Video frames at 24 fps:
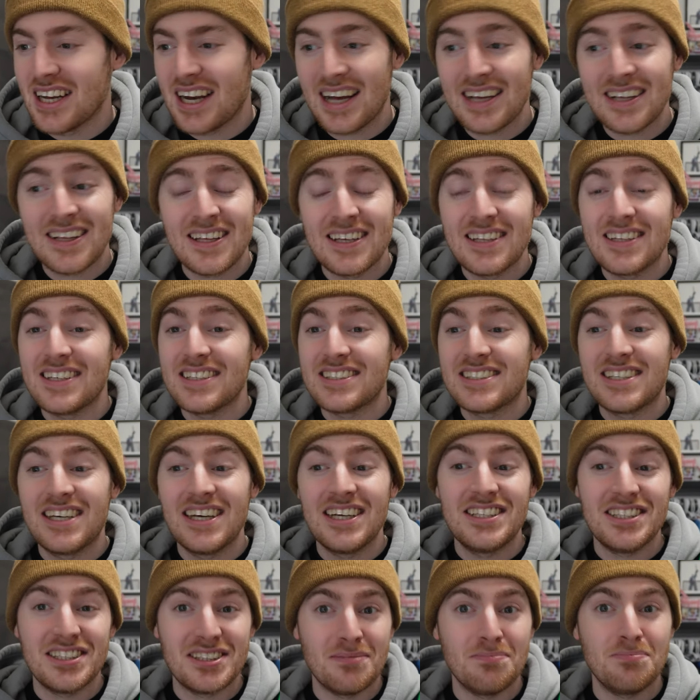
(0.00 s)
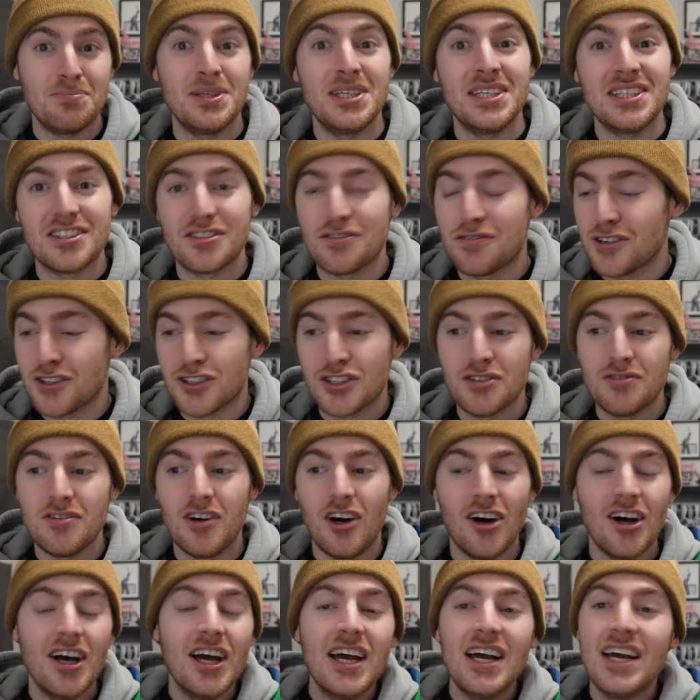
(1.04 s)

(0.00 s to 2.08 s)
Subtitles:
And I think this kid is a beast. First of all,